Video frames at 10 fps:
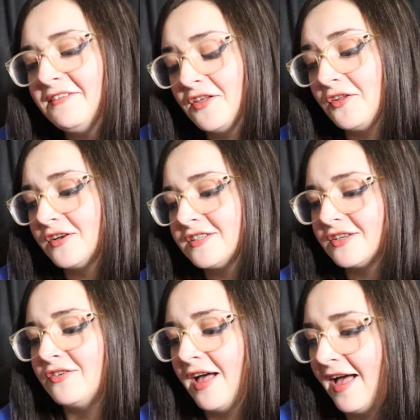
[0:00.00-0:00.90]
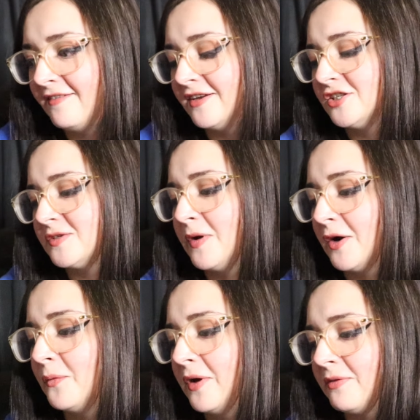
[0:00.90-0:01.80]
even though it looks a little heavy, just
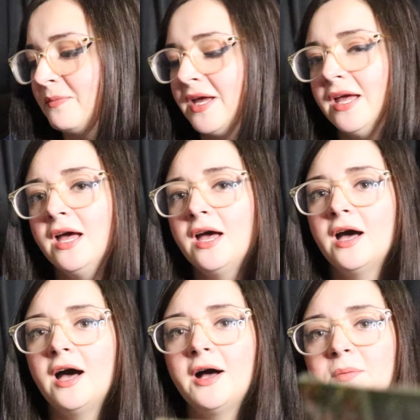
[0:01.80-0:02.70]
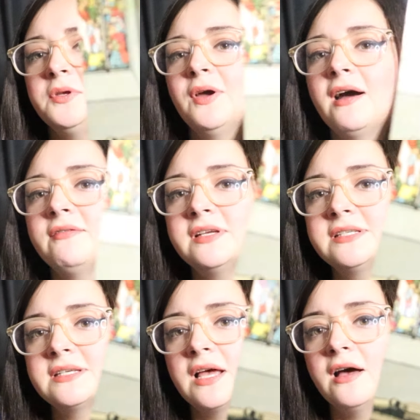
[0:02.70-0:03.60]
bear with me. Um, you have
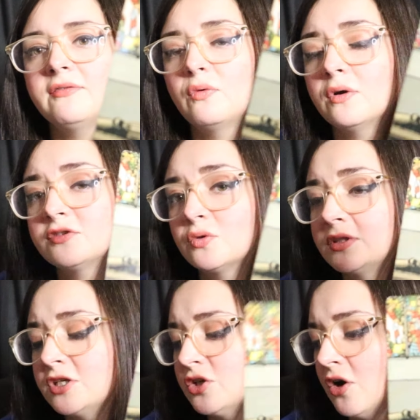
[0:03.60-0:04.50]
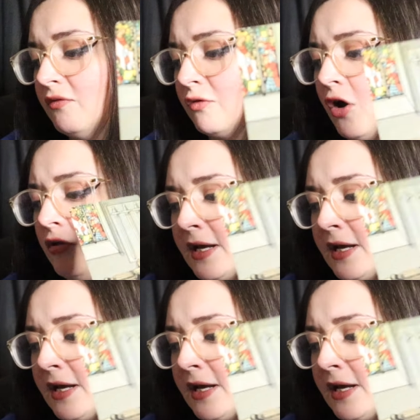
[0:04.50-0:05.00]
this uh, Four of Swords as your overall,